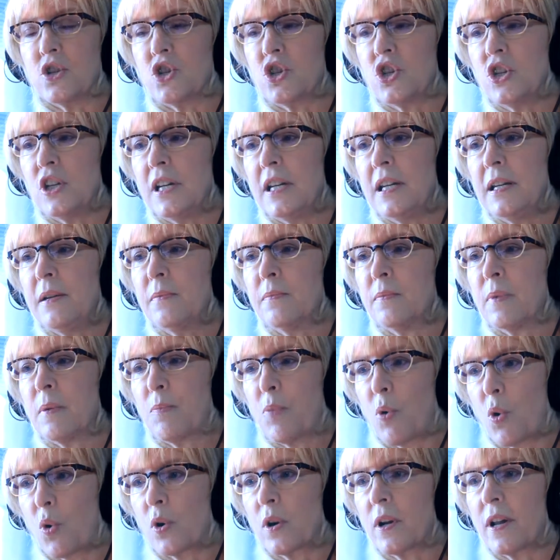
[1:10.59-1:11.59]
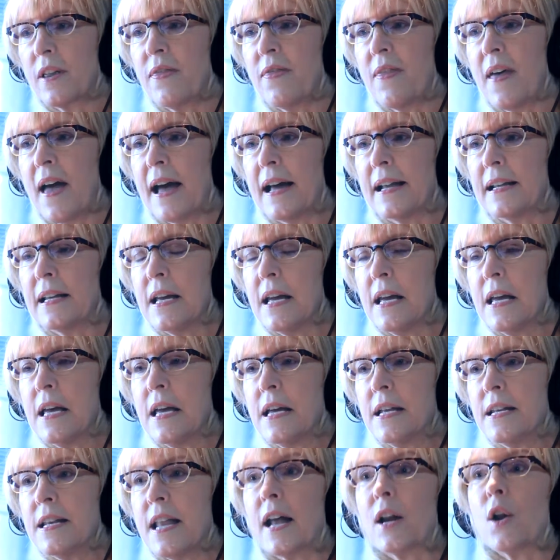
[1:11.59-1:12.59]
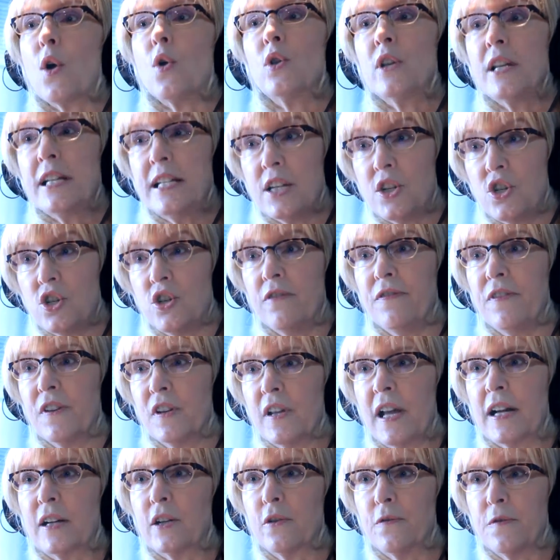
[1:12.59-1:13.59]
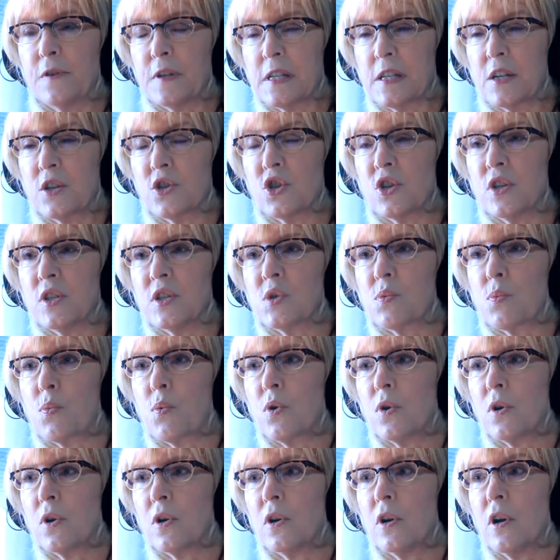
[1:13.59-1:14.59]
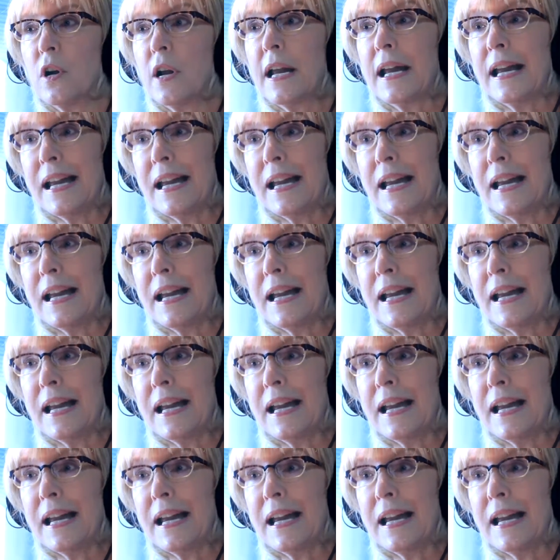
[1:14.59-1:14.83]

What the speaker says: She reported that not only did she feel like her physicians were